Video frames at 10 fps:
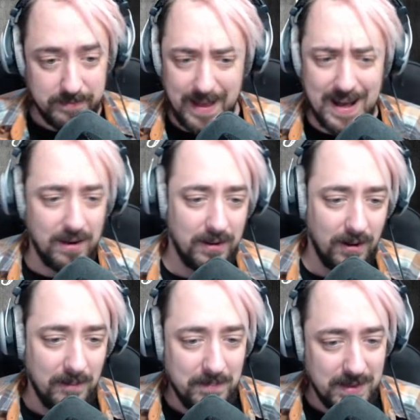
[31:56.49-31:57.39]
I don't
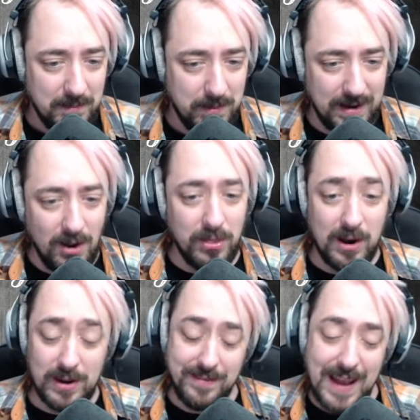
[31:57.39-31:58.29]
know. But I know that
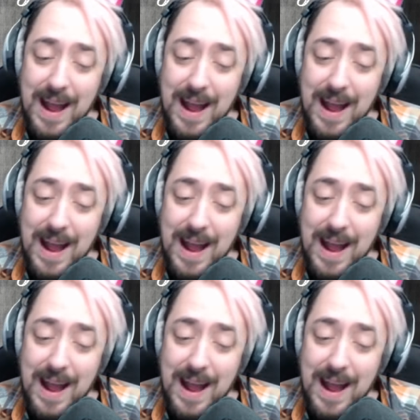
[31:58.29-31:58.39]
I'll give it